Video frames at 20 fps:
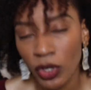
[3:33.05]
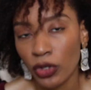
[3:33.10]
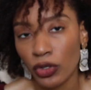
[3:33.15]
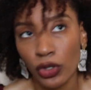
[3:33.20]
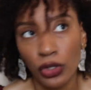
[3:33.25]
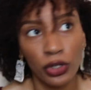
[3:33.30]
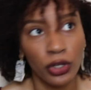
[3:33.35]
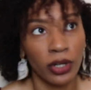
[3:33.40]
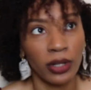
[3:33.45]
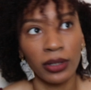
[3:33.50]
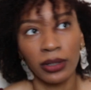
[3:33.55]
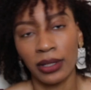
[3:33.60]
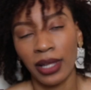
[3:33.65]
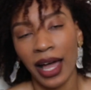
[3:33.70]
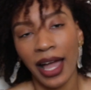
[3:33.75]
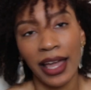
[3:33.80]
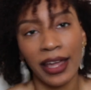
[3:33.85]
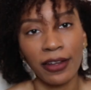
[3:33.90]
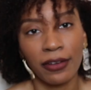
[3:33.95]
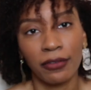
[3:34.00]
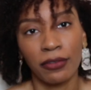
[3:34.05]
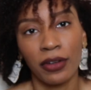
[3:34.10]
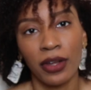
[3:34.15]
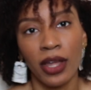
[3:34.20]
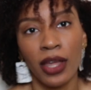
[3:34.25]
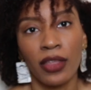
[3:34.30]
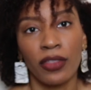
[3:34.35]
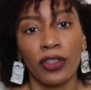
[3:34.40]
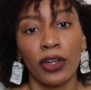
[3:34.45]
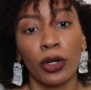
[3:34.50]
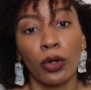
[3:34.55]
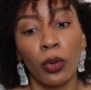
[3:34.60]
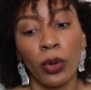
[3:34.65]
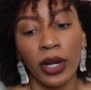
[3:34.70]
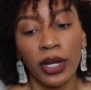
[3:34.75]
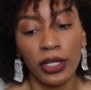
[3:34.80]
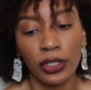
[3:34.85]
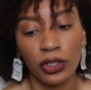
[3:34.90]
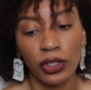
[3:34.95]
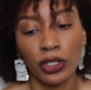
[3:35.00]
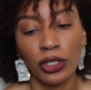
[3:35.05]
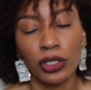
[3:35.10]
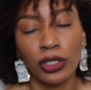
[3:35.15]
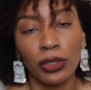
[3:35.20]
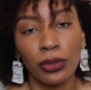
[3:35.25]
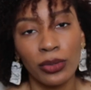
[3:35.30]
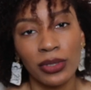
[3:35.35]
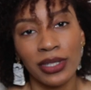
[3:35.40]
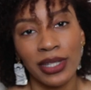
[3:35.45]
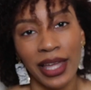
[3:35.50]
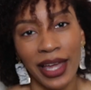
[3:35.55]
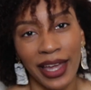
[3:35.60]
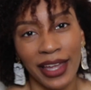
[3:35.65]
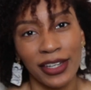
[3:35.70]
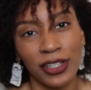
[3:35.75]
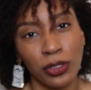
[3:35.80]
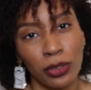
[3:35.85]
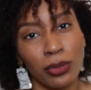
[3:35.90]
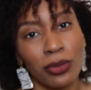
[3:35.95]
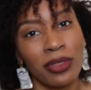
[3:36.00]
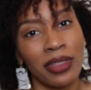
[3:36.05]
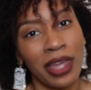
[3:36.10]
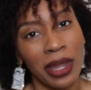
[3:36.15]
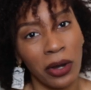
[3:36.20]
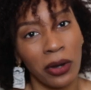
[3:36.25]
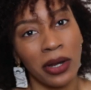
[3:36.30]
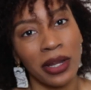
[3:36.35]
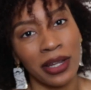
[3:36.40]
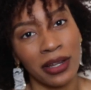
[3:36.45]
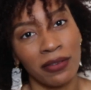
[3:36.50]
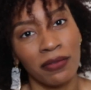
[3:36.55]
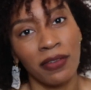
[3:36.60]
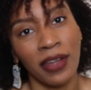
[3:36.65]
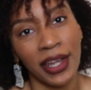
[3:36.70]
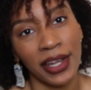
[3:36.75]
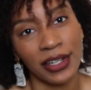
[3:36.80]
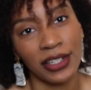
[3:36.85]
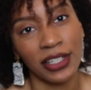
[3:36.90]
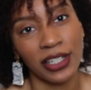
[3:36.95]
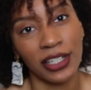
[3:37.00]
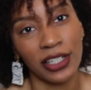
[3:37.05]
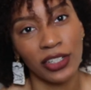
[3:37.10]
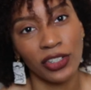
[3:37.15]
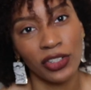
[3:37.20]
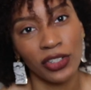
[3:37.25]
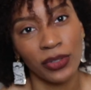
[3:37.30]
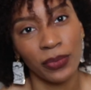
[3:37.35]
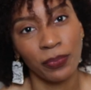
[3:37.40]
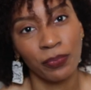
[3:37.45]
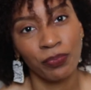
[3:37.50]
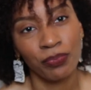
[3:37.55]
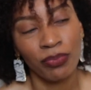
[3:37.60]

to your life, they're going to use that to their advantage.